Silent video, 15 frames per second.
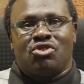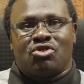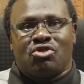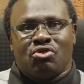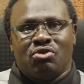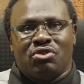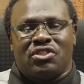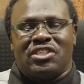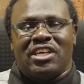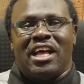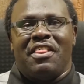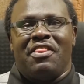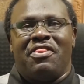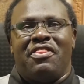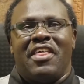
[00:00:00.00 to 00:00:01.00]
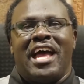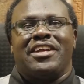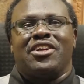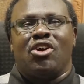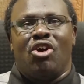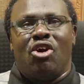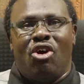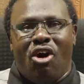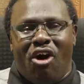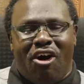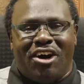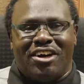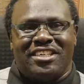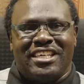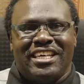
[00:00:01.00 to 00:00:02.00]
truth that
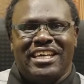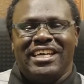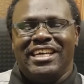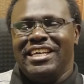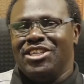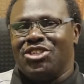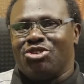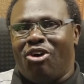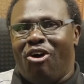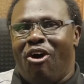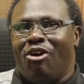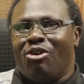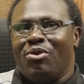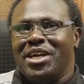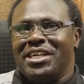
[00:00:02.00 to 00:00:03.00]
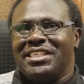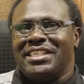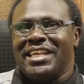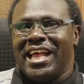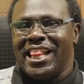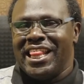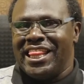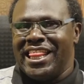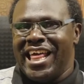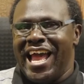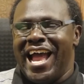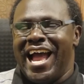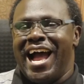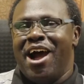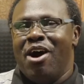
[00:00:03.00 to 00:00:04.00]
God is always
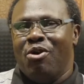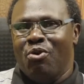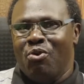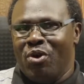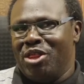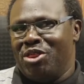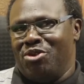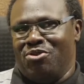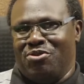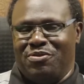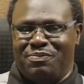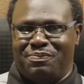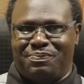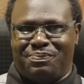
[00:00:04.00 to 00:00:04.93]
there with you.